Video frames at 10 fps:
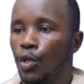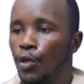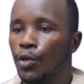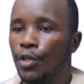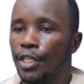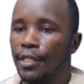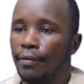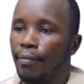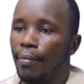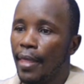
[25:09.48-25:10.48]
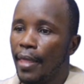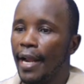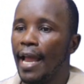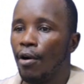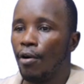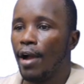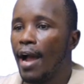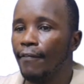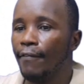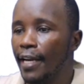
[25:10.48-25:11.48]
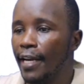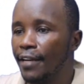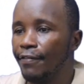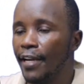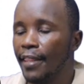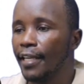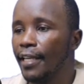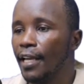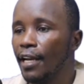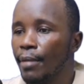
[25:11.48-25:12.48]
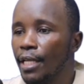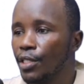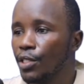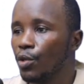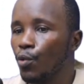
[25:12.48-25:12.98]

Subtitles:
Good. Now, having identified the key elements,